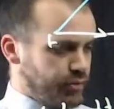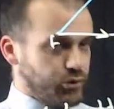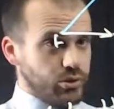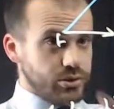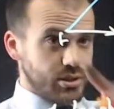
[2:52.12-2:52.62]
of
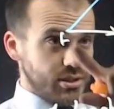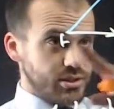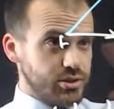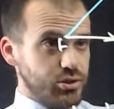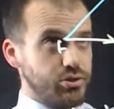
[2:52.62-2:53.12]
course, this
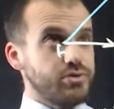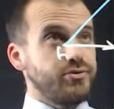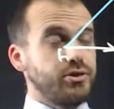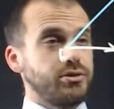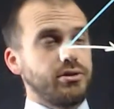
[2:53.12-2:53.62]
is
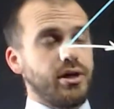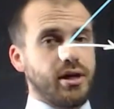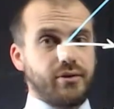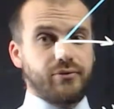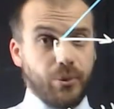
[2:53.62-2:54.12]
useful
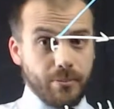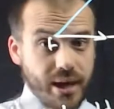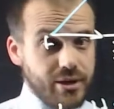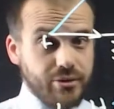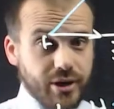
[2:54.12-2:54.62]
uh, for
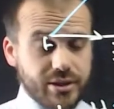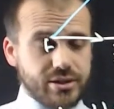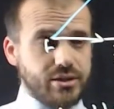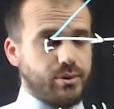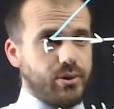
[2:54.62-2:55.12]
many
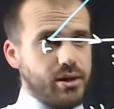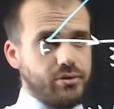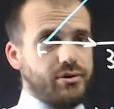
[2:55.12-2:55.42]
reasons, but one of the